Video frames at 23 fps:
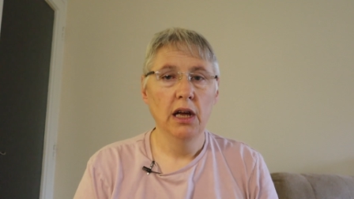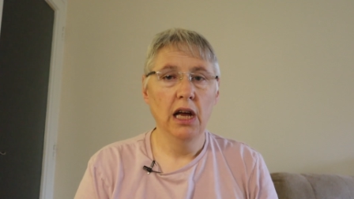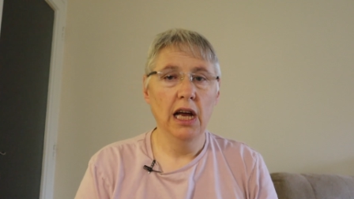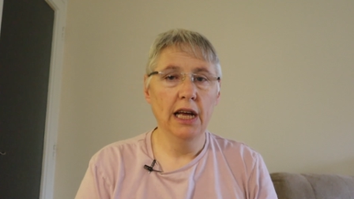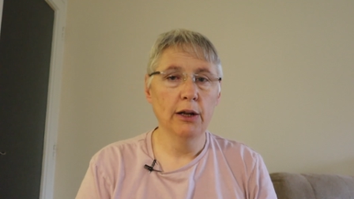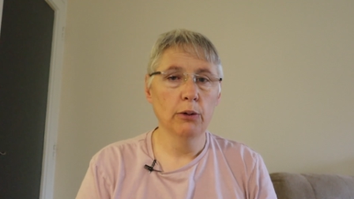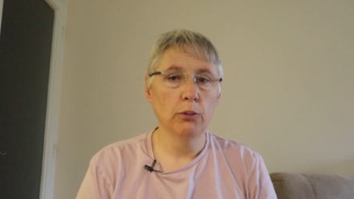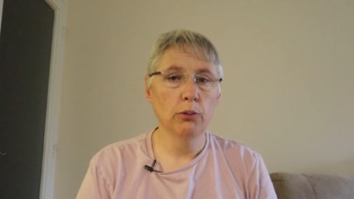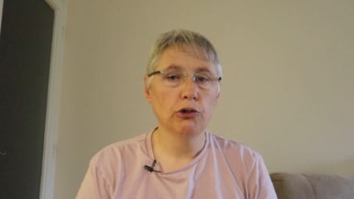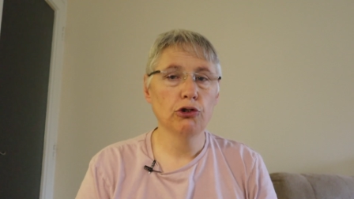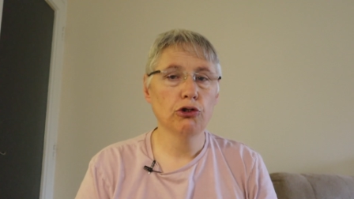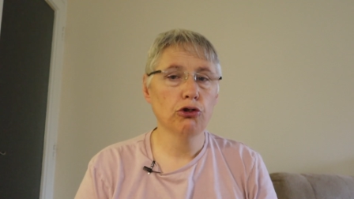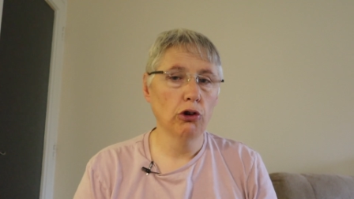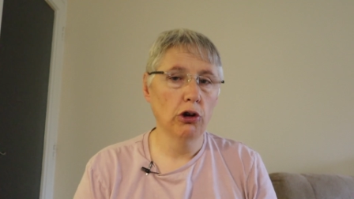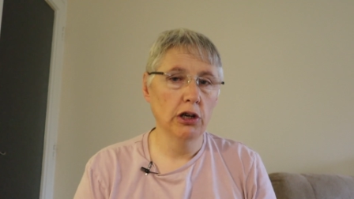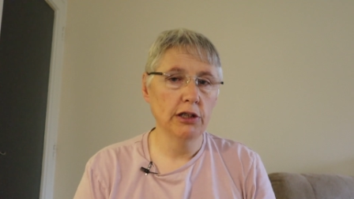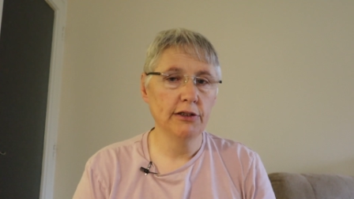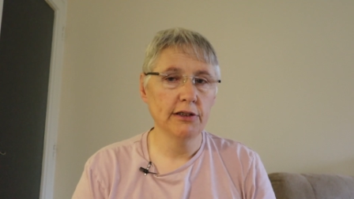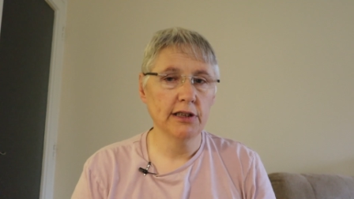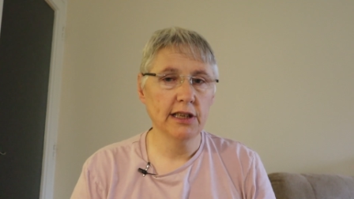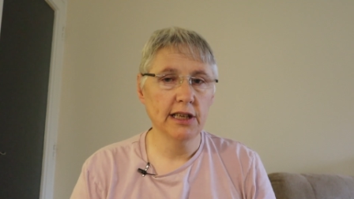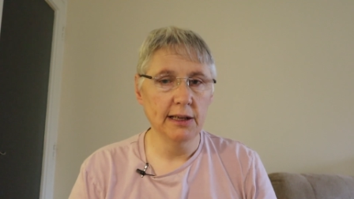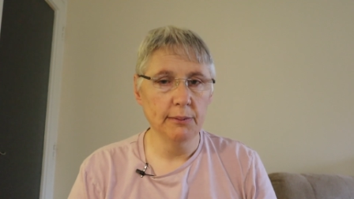and I will try
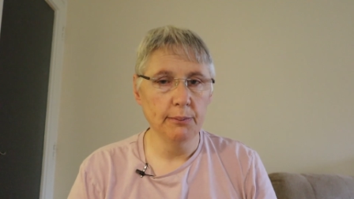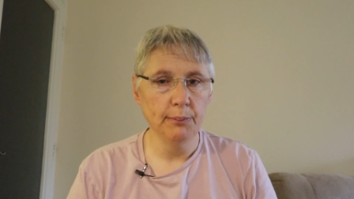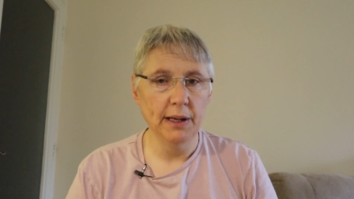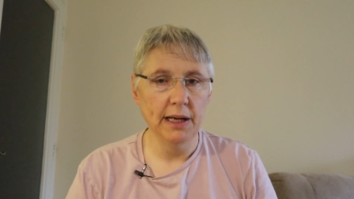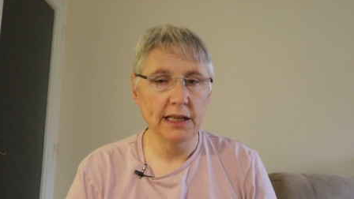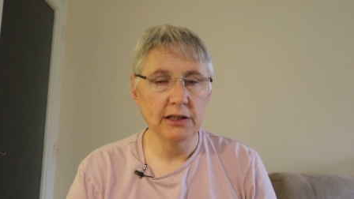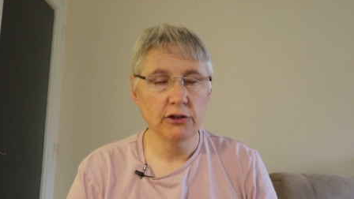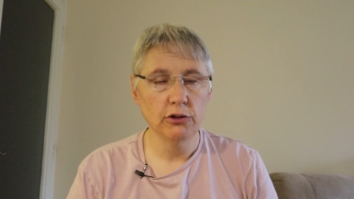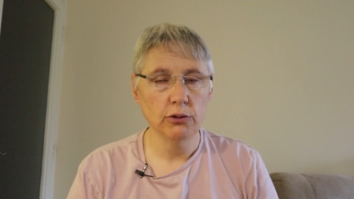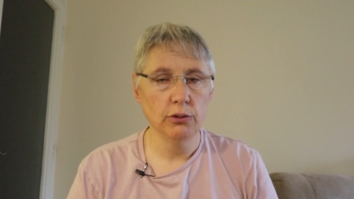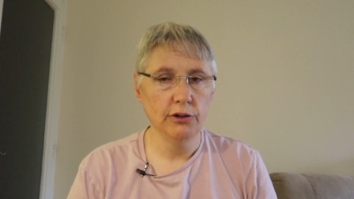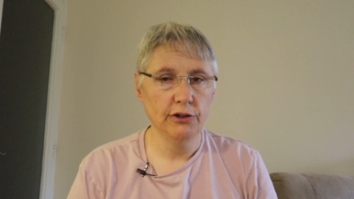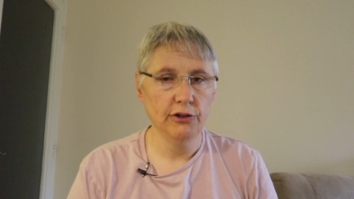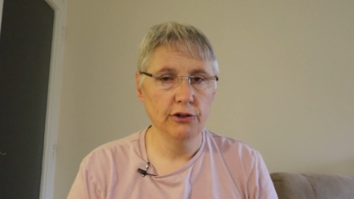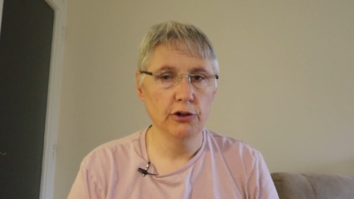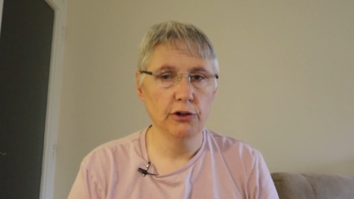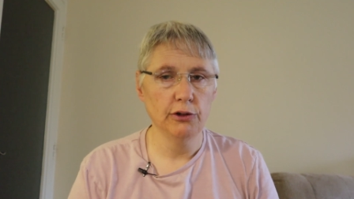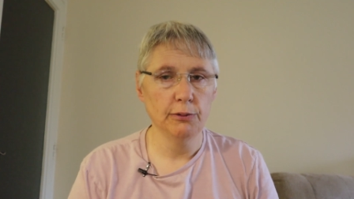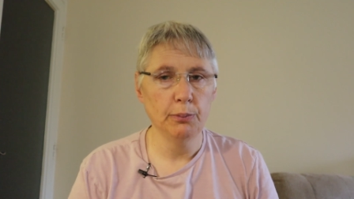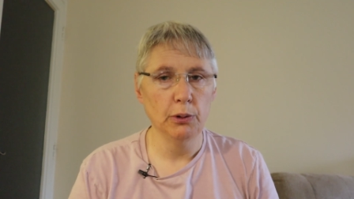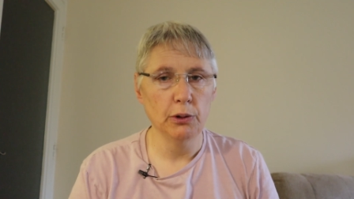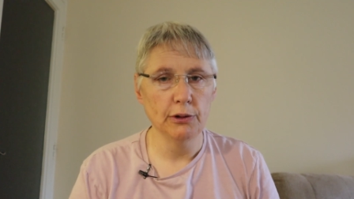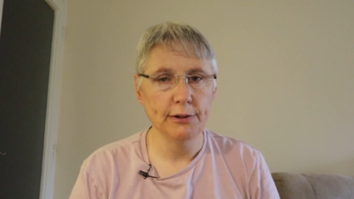to get back to you as
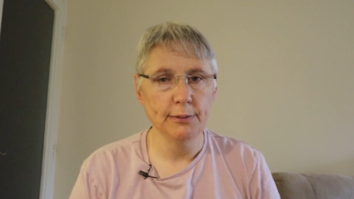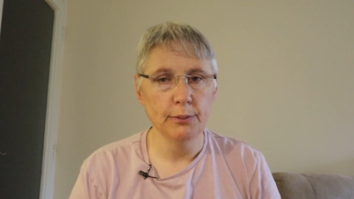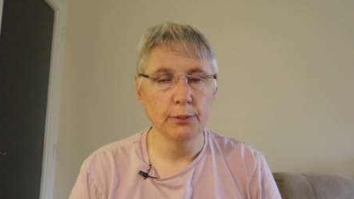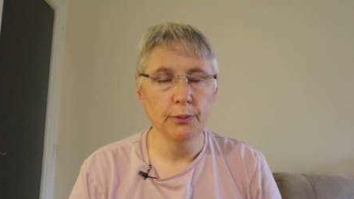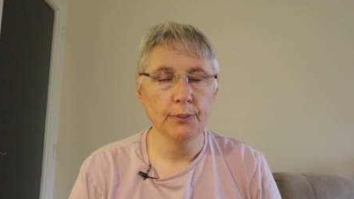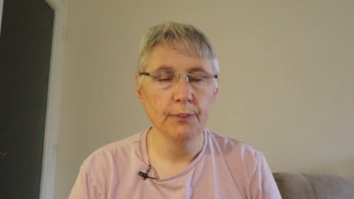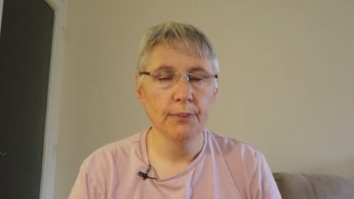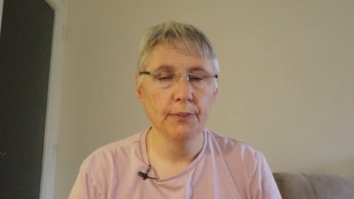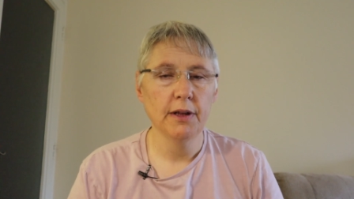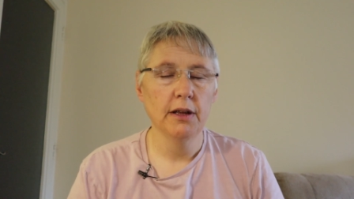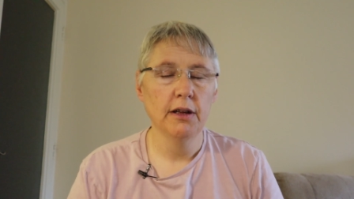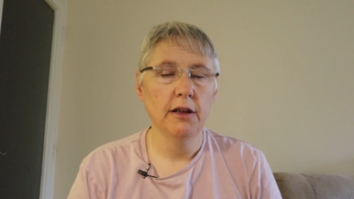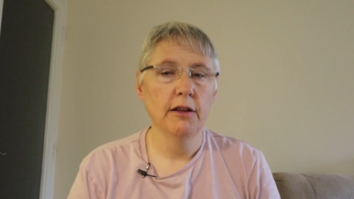soon as possible.